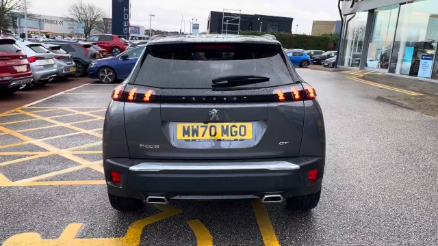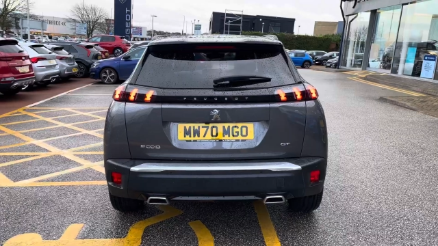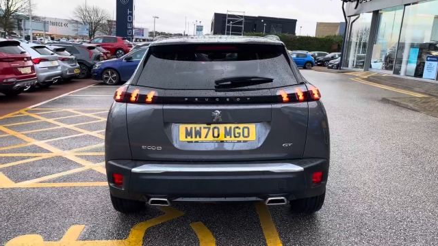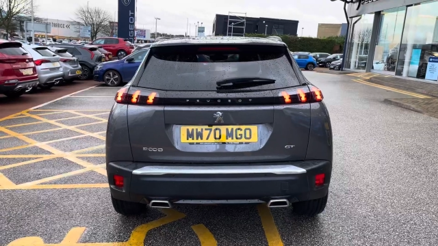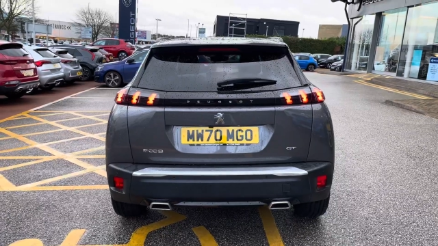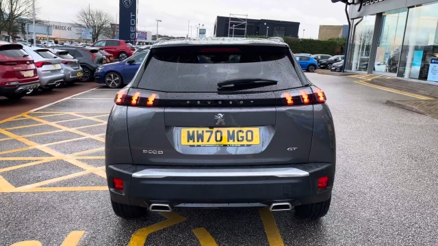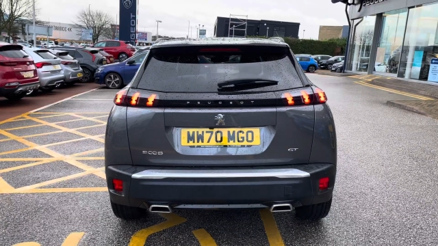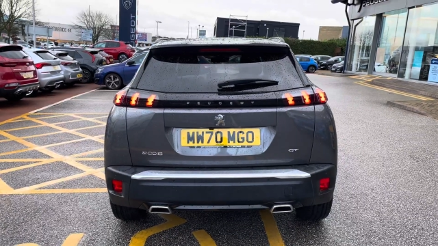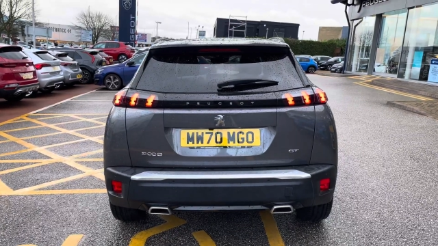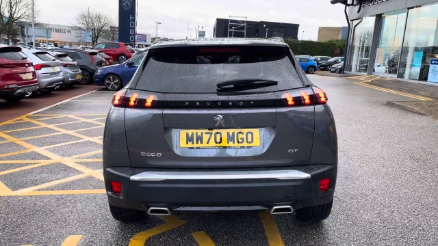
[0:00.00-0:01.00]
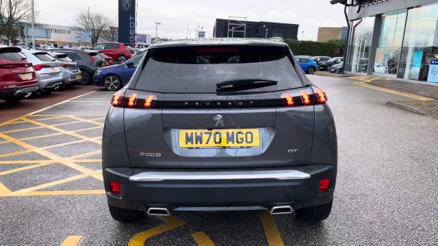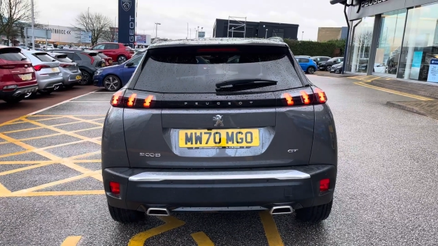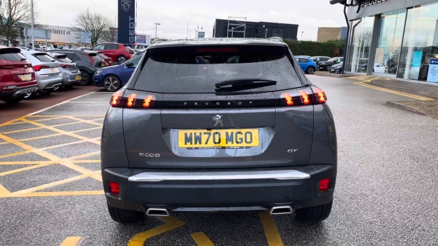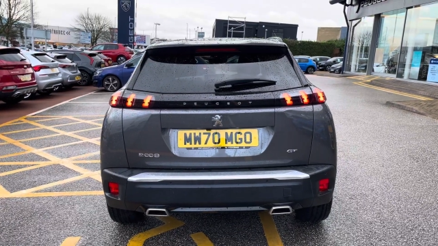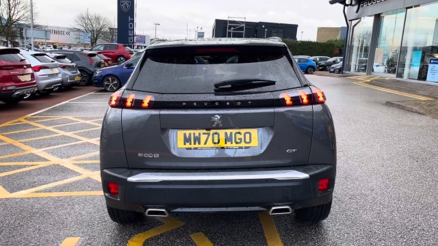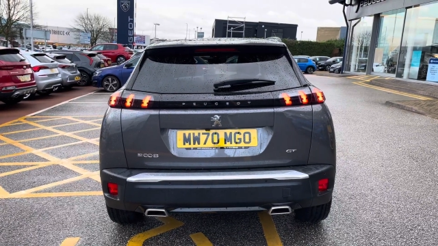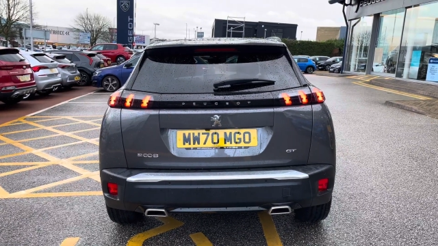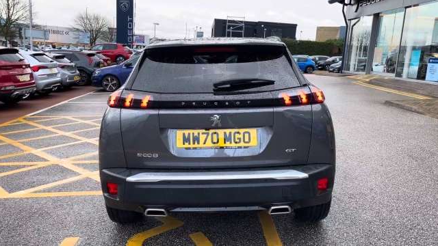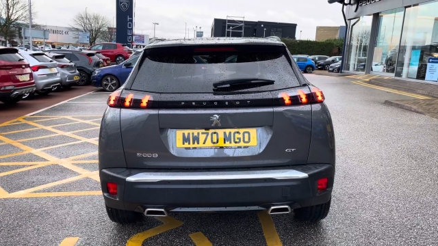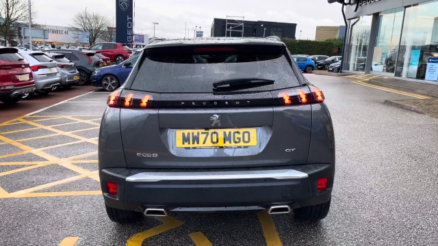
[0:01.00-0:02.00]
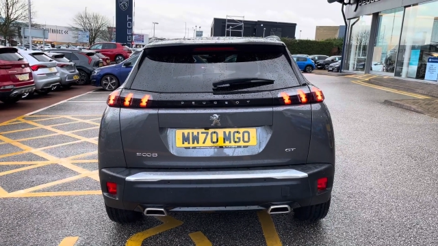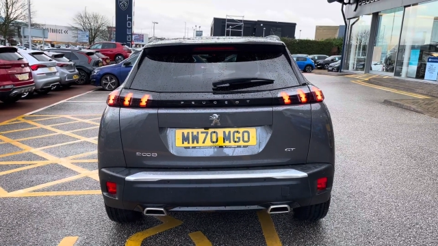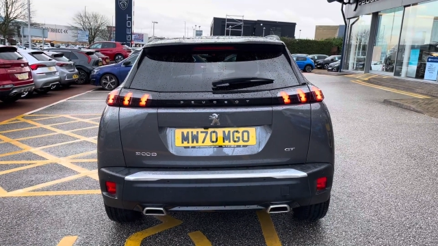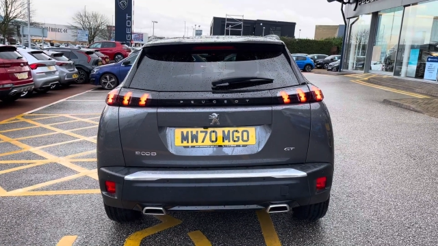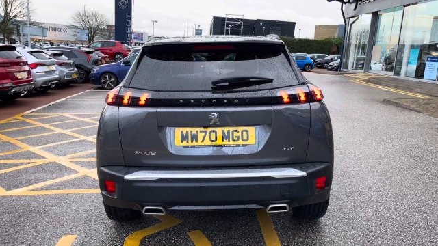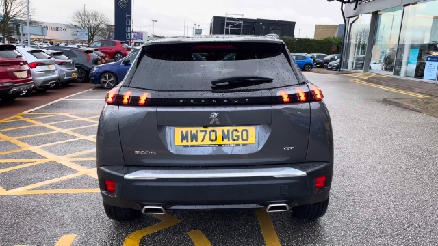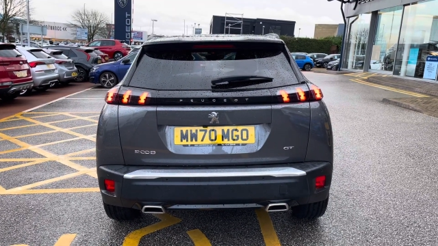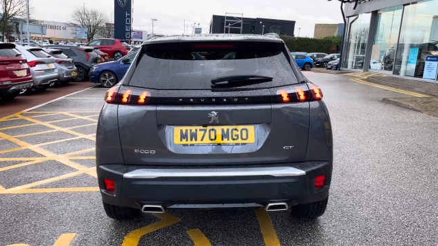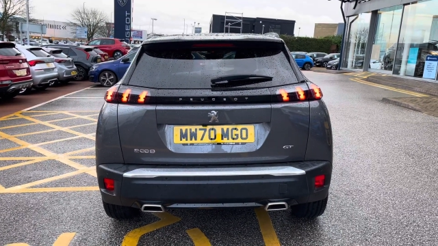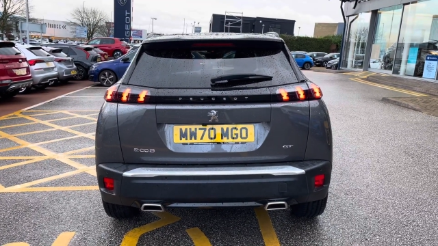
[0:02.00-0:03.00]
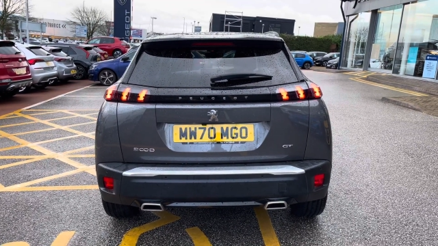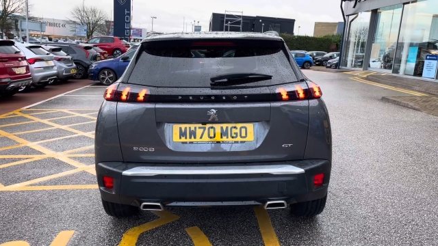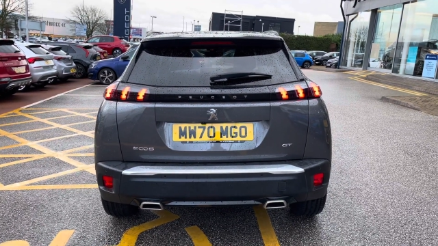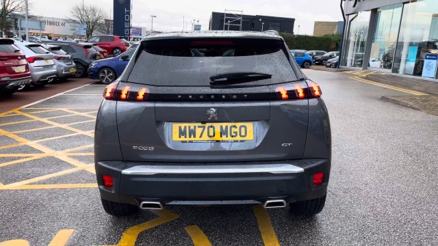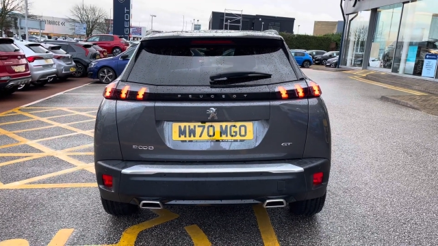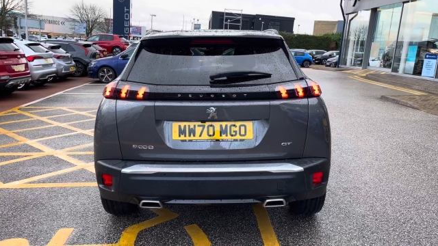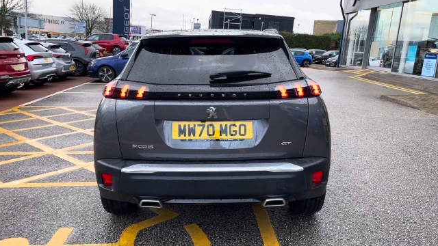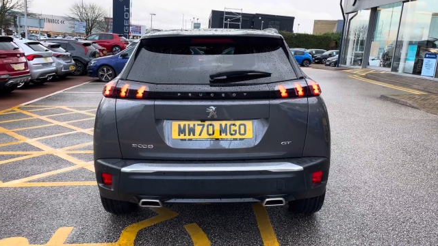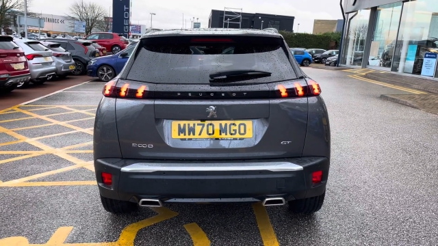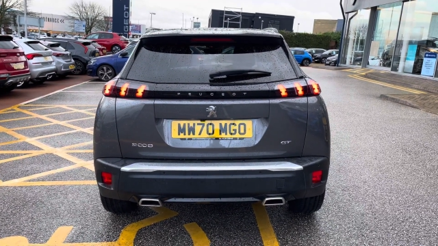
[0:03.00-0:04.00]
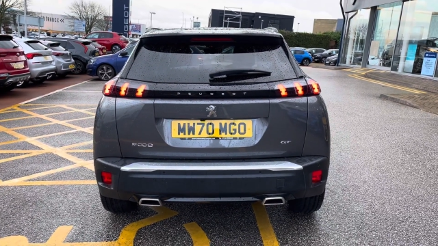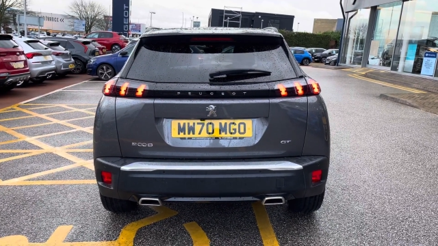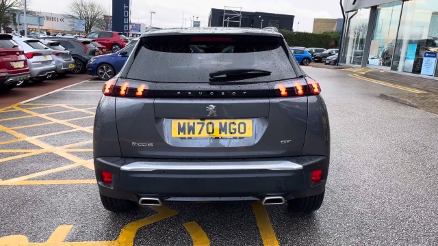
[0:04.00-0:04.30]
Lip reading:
(no speaker visible)